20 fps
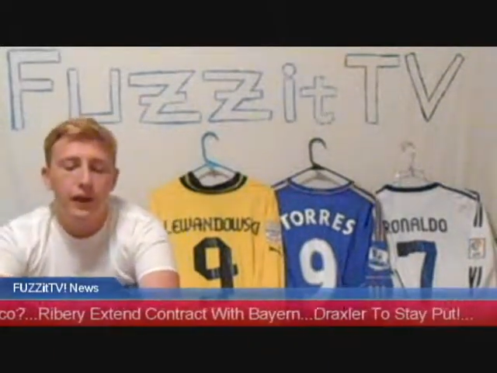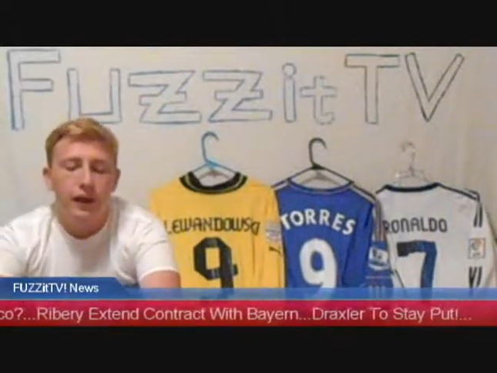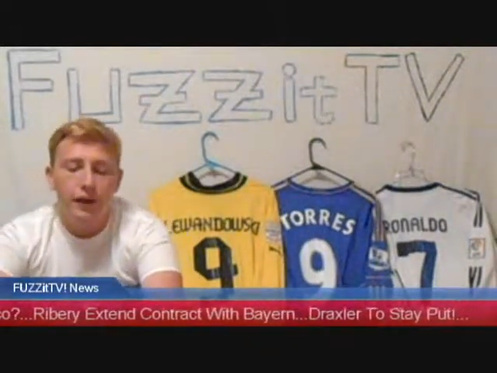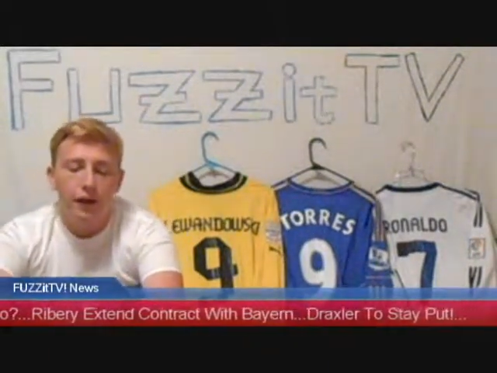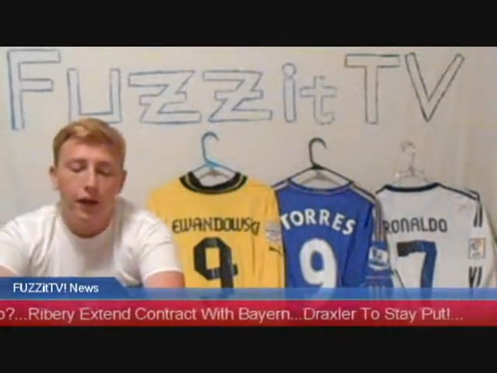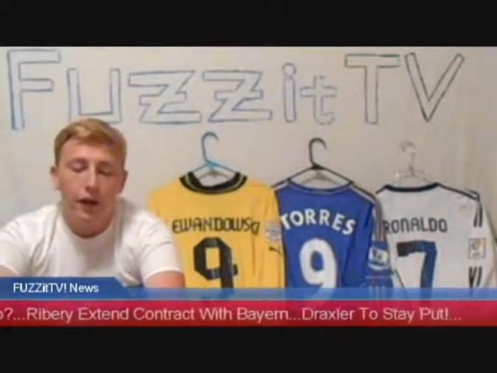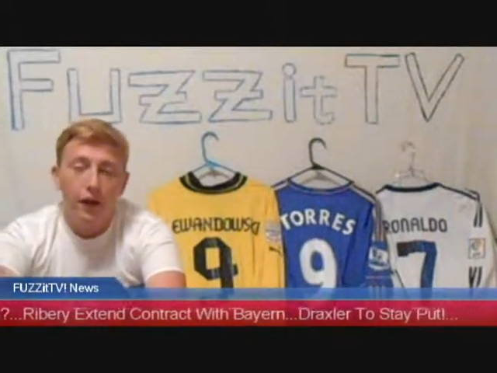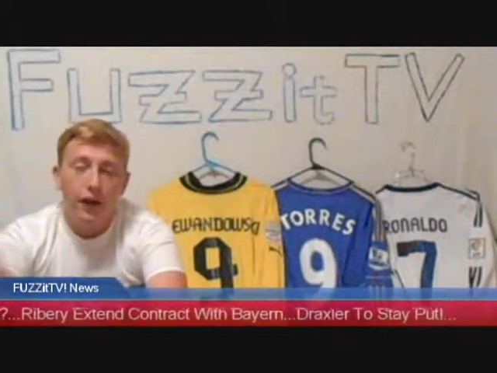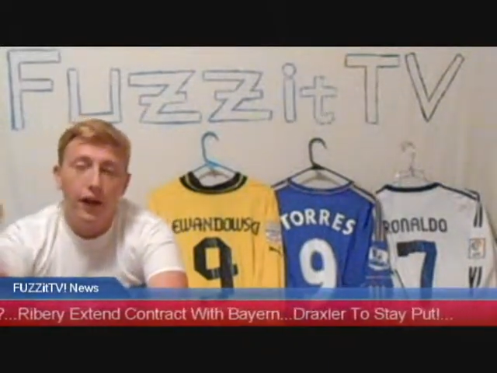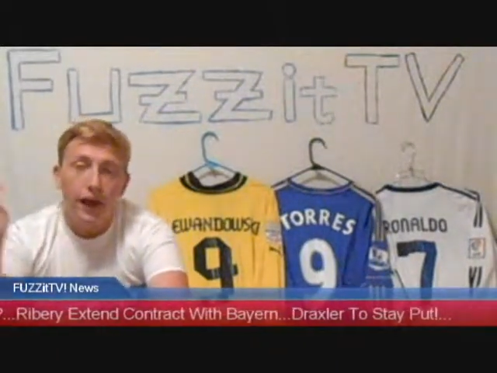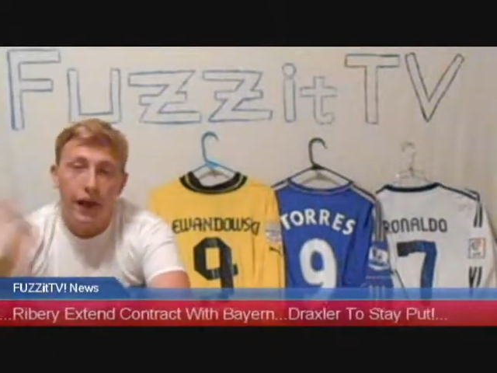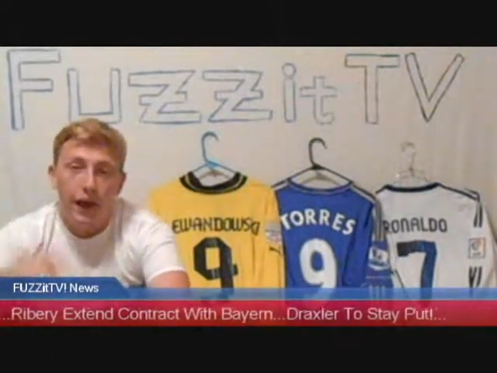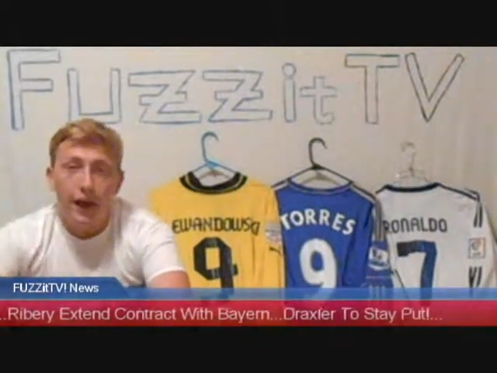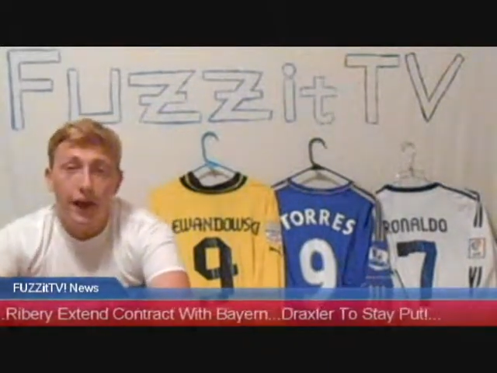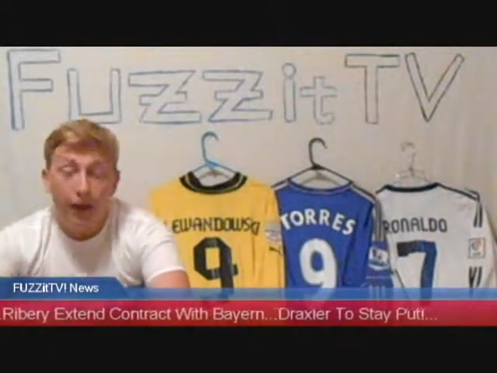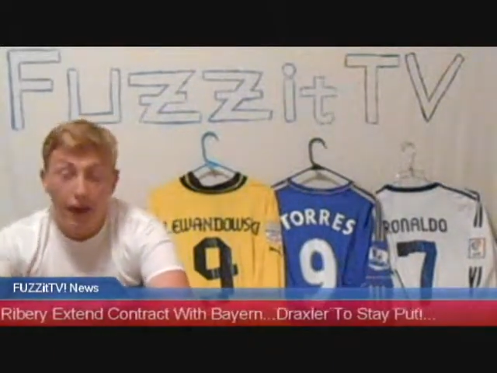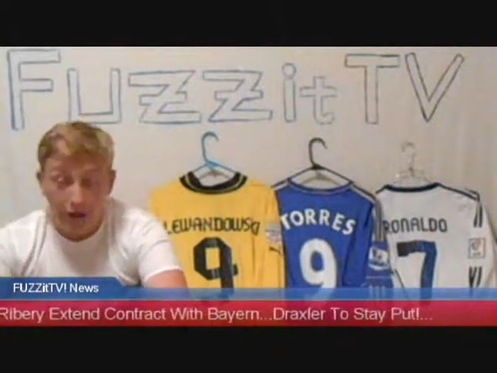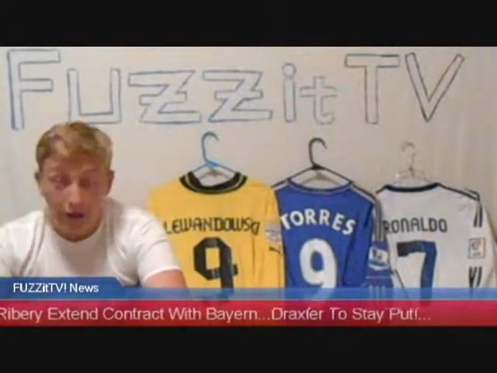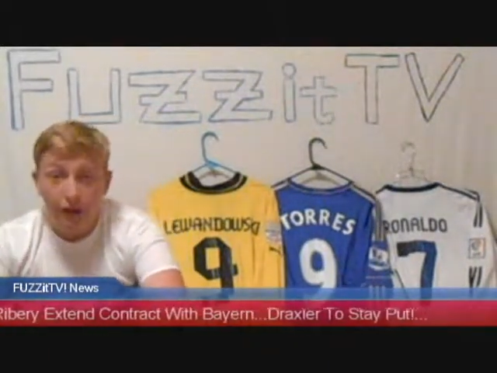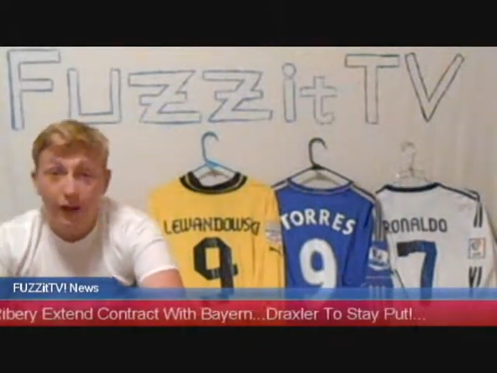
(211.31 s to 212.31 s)
in,
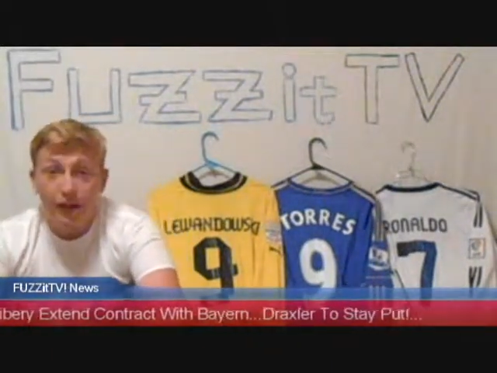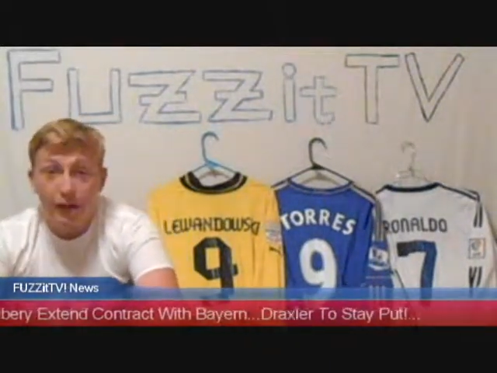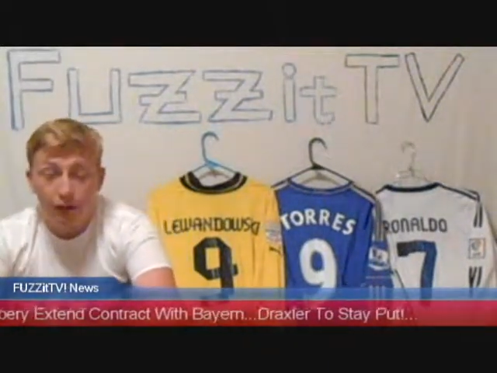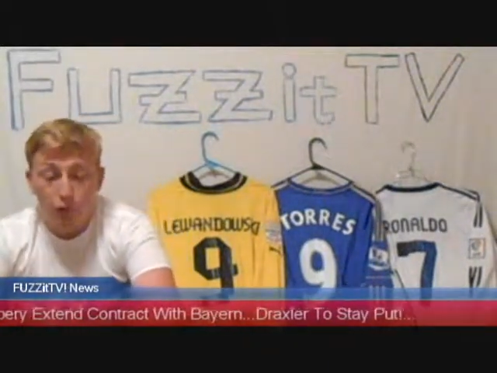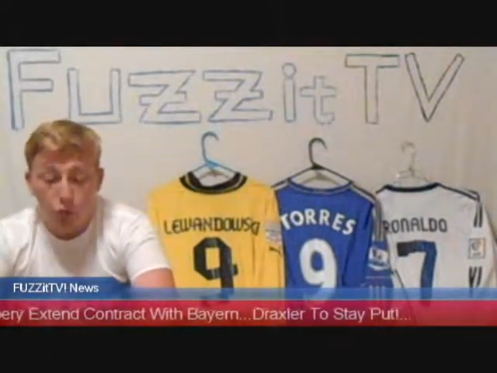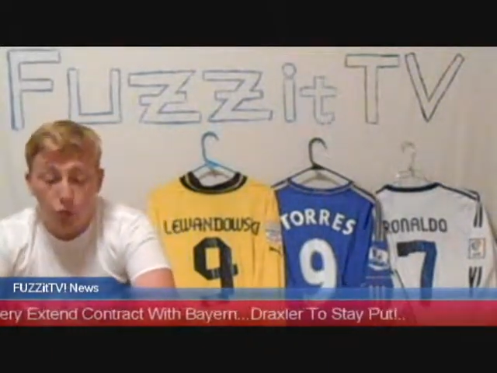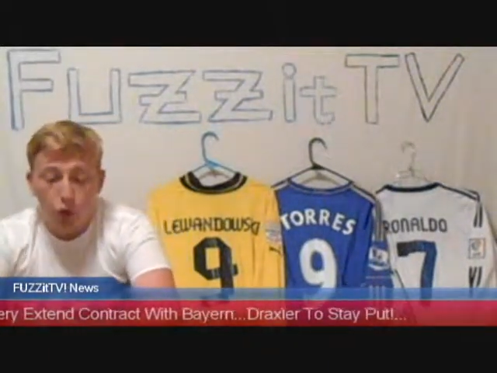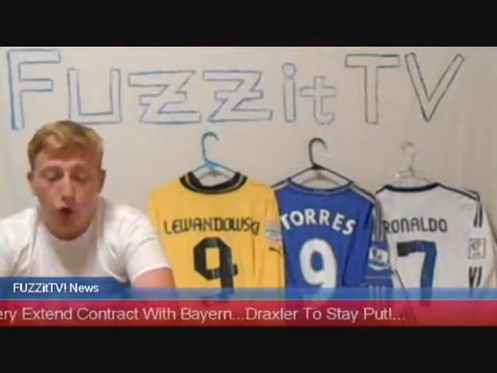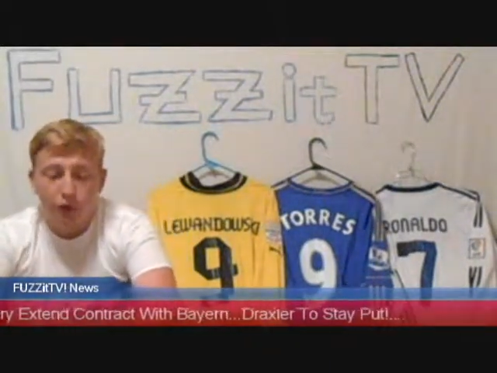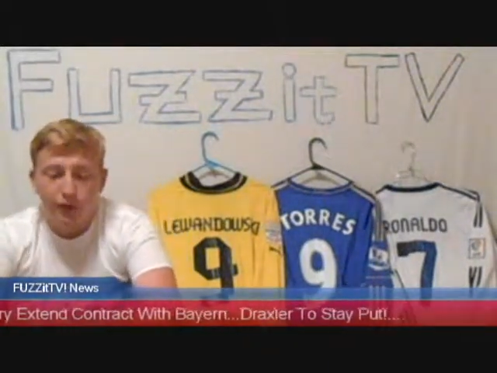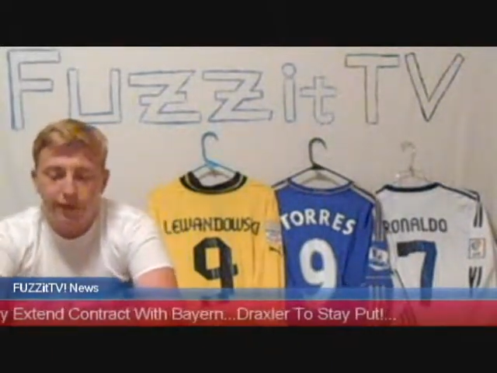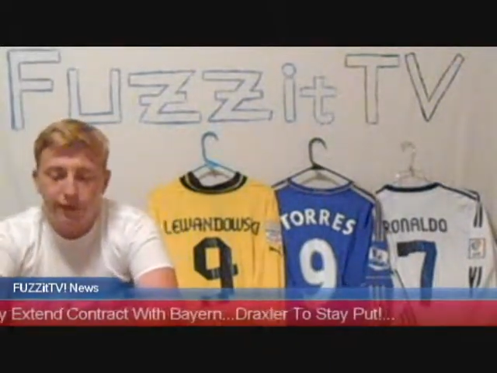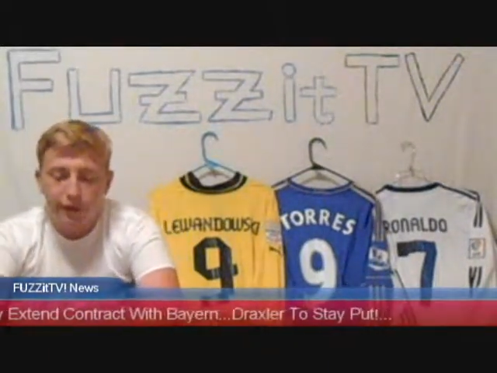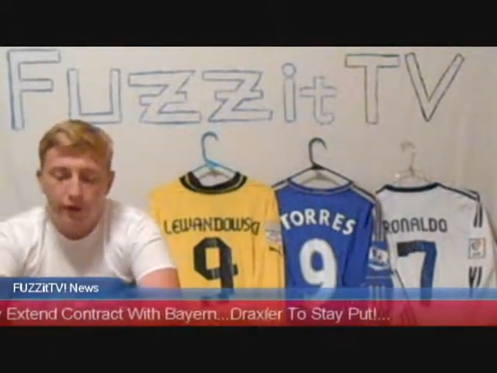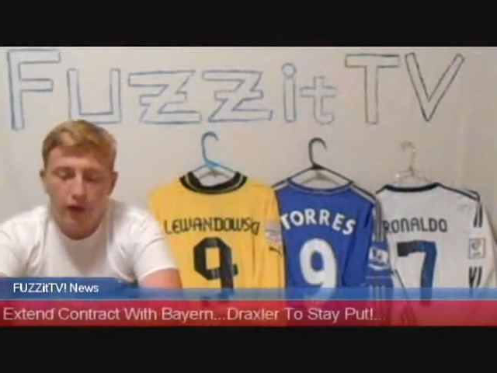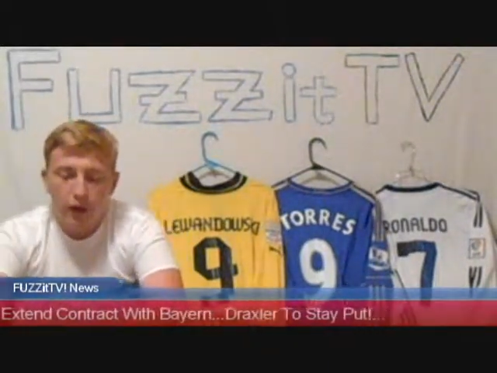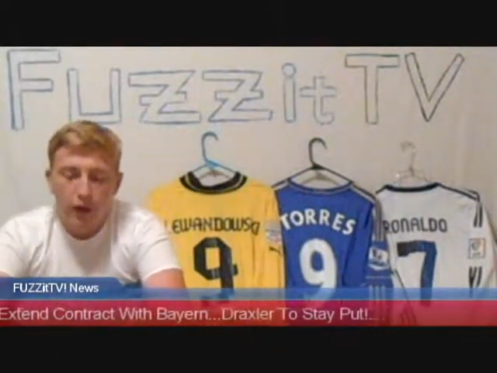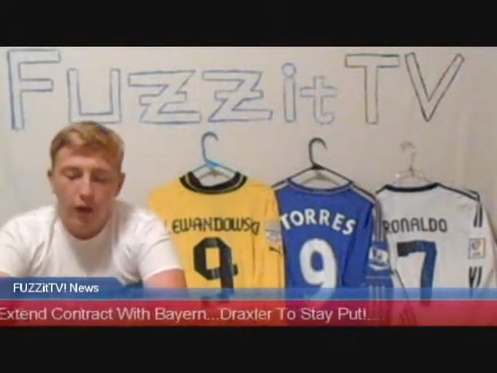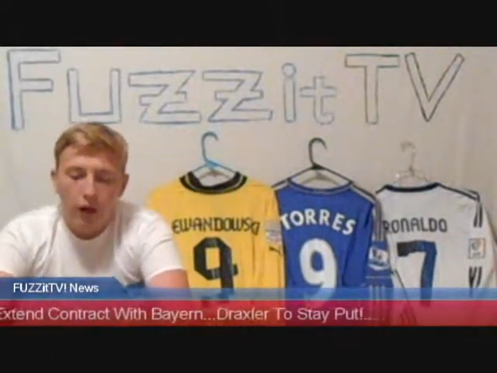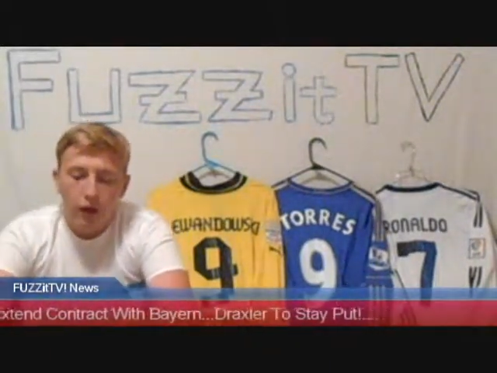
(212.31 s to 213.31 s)
and it's worth it.